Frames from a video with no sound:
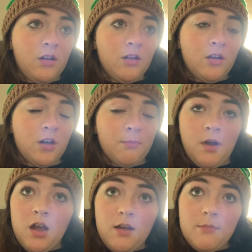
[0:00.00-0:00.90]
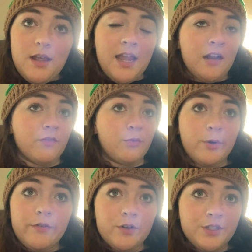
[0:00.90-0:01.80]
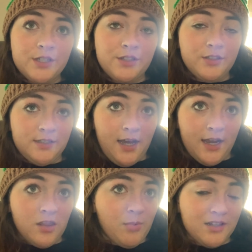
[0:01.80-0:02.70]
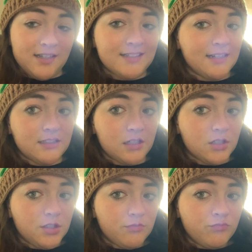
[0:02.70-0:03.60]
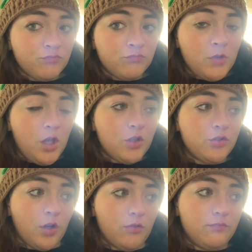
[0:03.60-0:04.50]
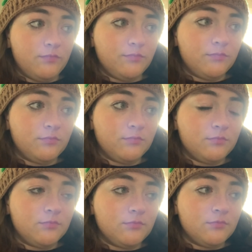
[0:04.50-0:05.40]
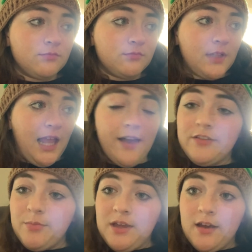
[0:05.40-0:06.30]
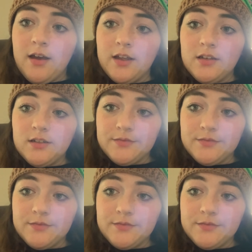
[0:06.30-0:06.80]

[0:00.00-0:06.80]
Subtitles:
her mom and 4 of her sisters die in the past like 6 years. So, have to be kind.